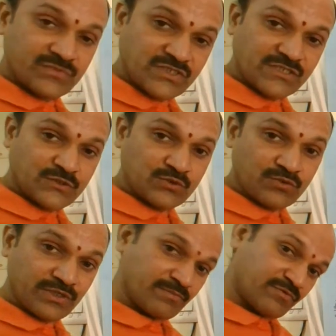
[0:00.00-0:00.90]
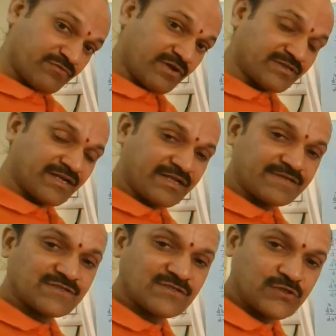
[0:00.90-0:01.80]
This is true in further
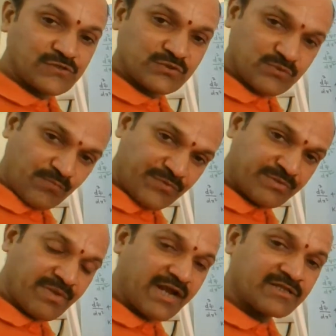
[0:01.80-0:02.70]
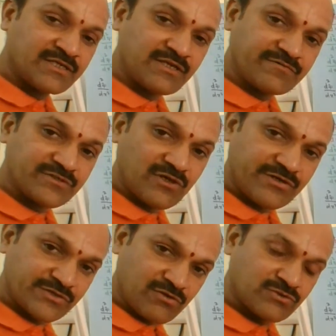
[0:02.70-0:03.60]
cases also. In band theory of
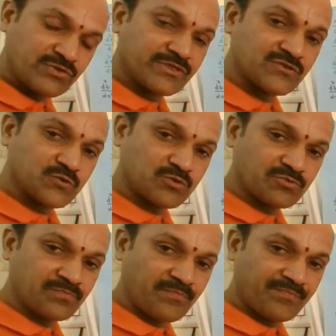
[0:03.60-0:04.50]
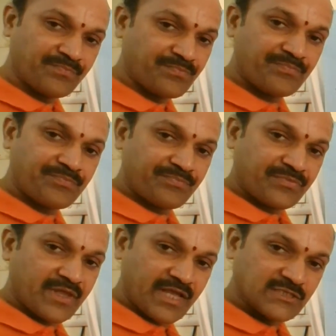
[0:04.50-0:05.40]
solids also it is true.
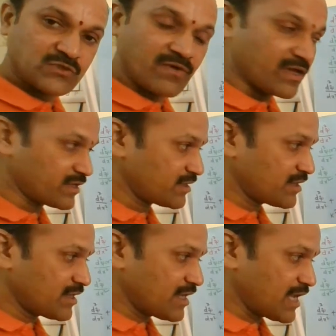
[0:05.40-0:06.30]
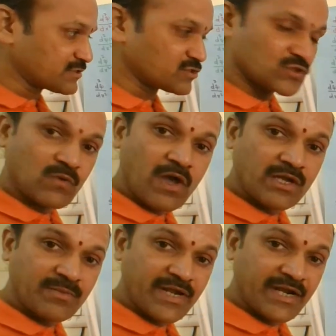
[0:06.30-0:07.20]
N square, h
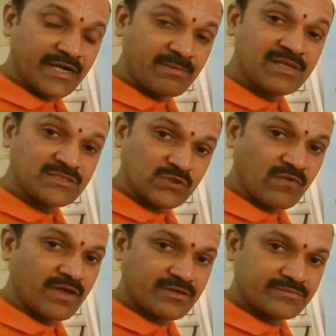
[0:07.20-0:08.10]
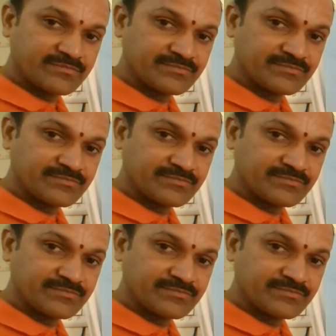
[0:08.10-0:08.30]
square by 8ml square,